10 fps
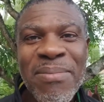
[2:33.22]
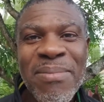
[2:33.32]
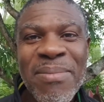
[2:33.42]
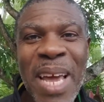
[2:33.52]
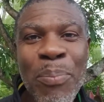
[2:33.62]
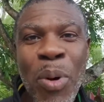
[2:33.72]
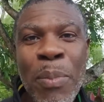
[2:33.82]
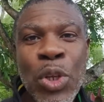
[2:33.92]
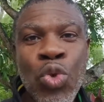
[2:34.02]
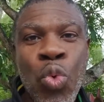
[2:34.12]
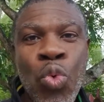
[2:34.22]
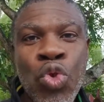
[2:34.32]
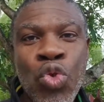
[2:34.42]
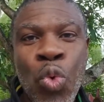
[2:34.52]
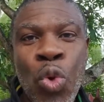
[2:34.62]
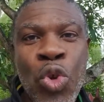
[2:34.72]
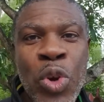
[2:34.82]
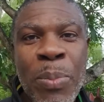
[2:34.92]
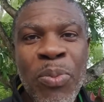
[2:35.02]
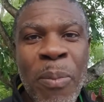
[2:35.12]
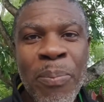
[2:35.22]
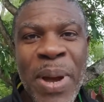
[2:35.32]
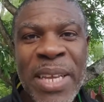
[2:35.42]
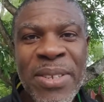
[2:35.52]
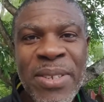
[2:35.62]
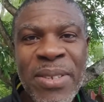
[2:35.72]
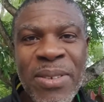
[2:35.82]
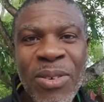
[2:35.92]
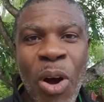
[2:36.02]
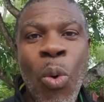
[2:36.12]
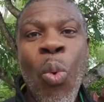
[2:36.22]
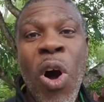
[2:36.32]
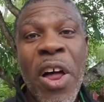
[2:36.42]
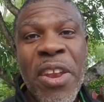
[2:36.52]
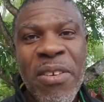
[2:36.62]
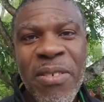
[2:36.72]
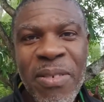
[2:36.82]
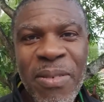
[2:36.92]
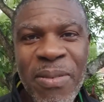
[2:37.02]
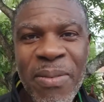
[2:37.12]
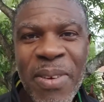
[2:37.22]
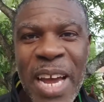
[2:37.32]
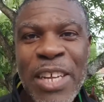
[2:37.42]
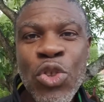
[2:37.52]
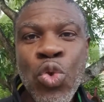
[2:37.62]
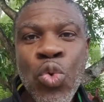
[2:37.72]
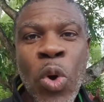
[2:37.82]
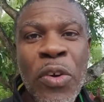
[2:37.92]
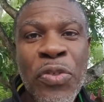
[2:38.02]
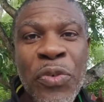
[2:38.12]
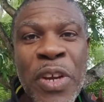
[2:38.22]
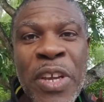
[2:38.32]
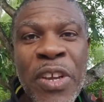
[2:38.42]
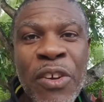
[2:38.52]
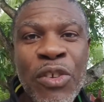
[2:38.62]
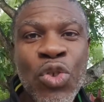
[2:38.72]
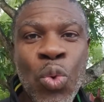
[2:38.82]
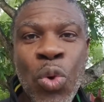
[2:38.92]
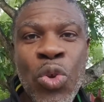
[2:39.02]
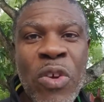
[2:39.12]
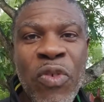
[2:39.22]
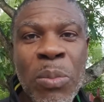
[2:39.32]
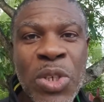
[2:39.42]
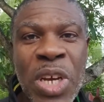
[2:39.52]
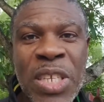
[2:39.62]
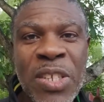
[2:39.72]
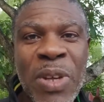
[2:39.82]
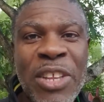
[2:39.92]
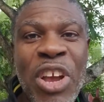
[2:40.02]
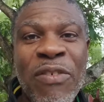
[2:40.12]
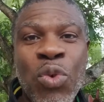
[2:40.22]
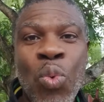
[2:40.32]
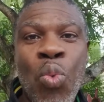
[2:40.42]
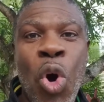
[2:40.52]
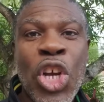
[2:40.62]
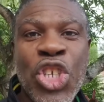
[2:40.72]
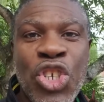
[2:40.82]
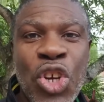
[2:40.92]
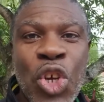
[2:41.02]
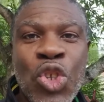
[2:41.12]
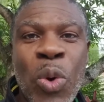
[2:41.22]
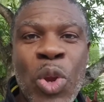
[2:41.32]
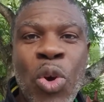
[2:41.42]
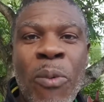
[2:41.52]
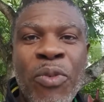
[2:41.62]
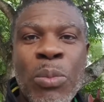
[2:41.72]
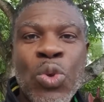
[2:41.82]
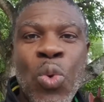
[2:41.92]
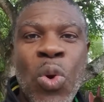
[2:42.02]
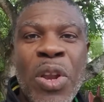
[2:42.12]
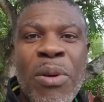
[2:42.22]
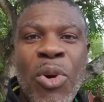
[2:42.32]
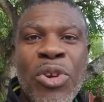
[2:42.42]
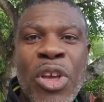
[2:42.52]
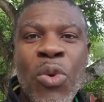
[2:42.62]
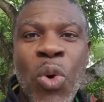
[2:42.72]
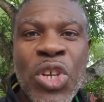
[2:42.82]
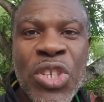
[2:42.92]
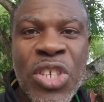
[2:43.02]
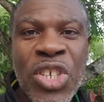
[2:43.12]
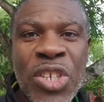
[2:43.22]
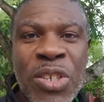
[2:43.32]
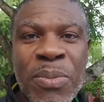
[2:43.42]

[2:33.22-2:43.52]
and probably two school uniform pants, or one and two or three school uniform shirts that you have to wash. So when you come from school on the Monday, you wash the shirt.